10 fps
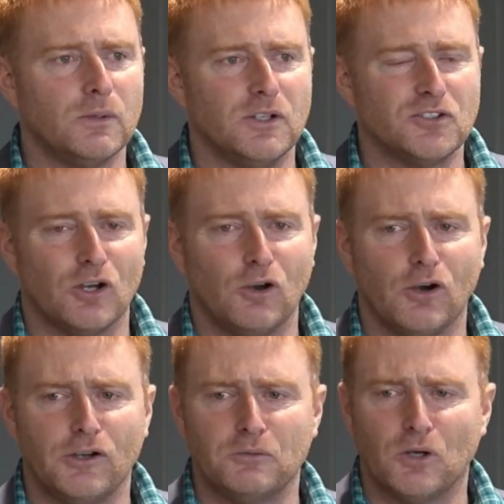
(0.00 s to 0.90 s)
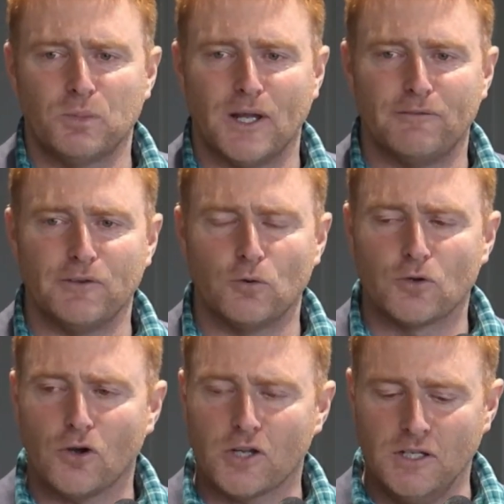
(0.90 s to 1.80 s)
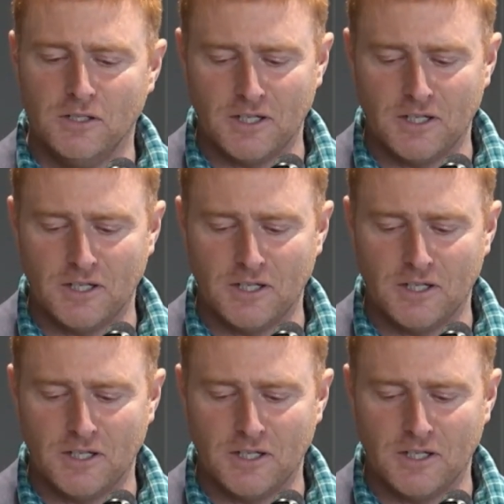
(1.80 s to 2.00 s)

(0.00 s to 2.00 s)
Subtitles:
And so I play field hockey,